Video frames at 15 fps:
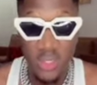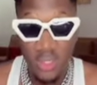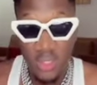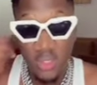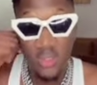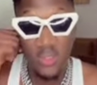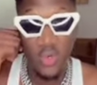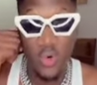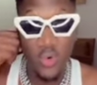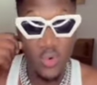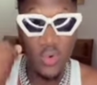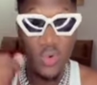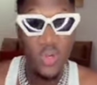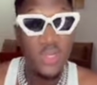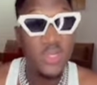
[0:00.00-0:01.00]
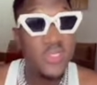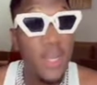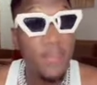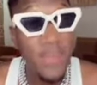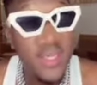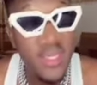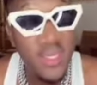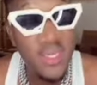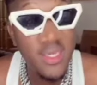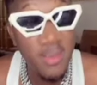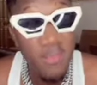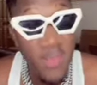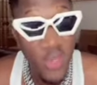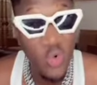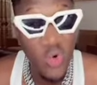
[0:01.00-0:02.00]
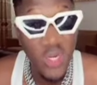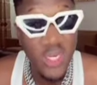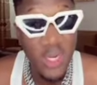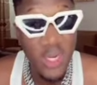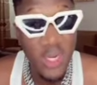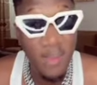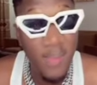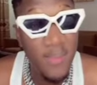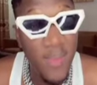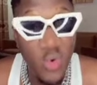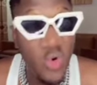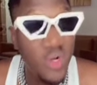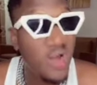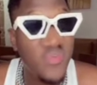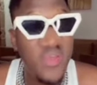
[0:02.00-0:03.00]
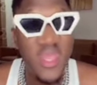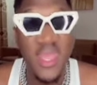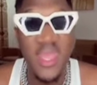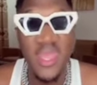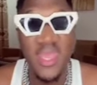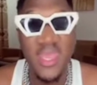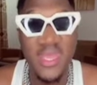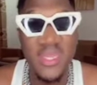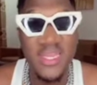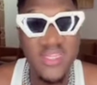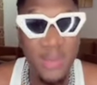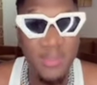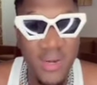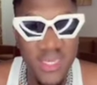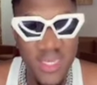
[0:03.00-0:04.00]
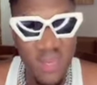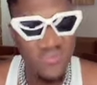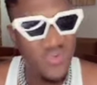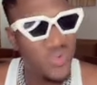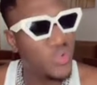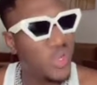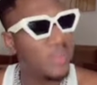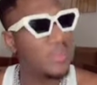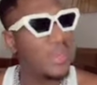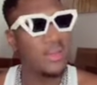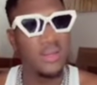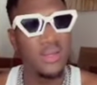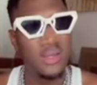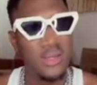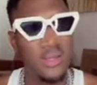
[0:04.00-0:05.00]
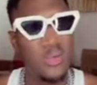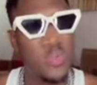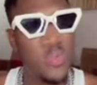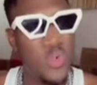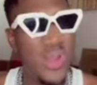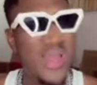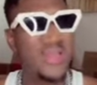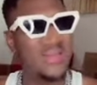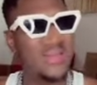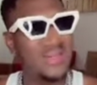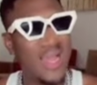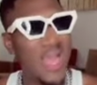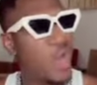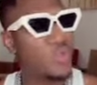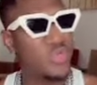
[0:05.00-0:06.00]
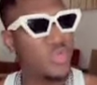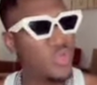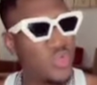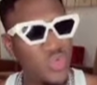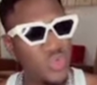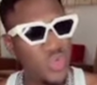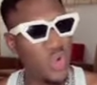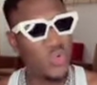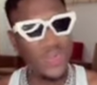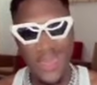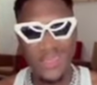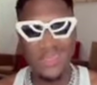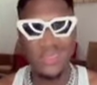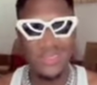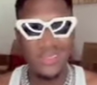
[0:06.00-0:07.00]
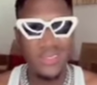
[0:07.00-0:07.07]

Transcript: You know, Somebody in the mirror, like a mirror, hey, in Sambadi la video. I'm like, what? How do you know that?